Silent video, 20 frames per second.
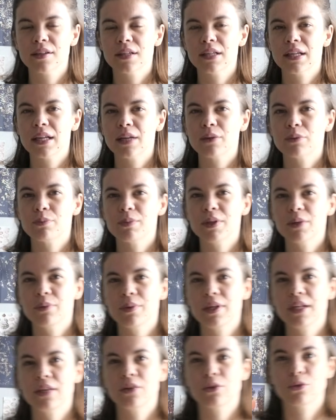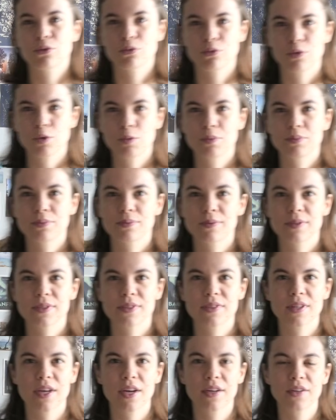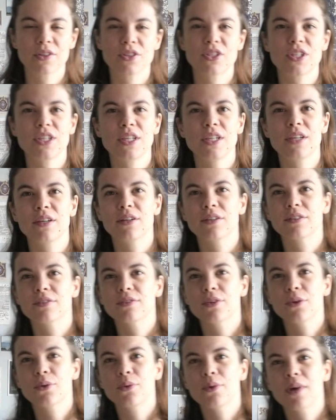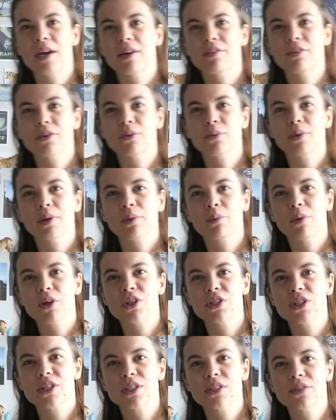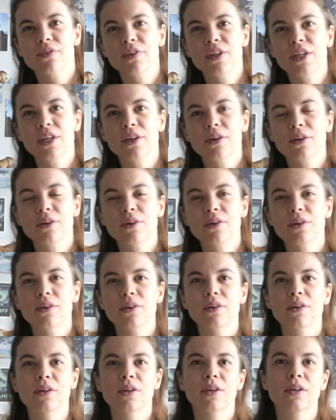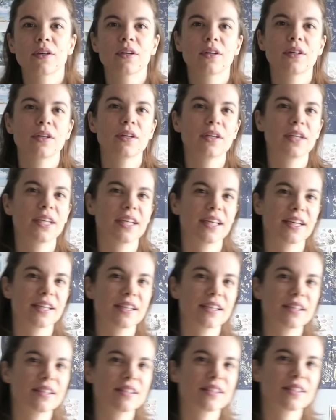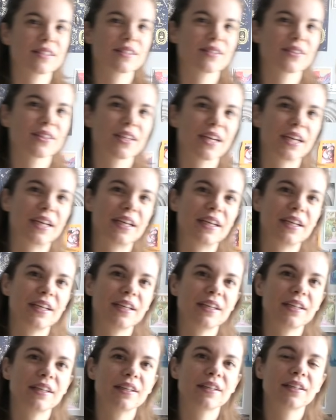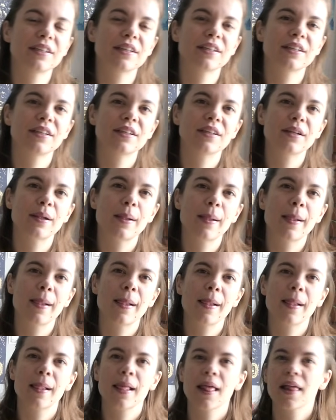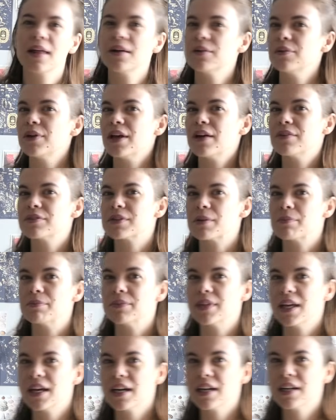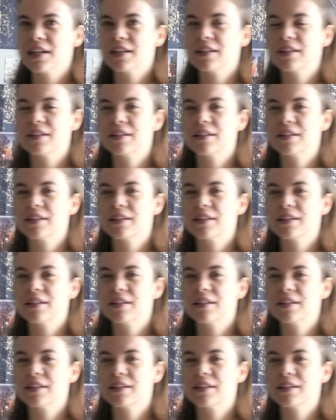Let me read the group's energy of whoever will watch this video. Yes, okay. We have some of that.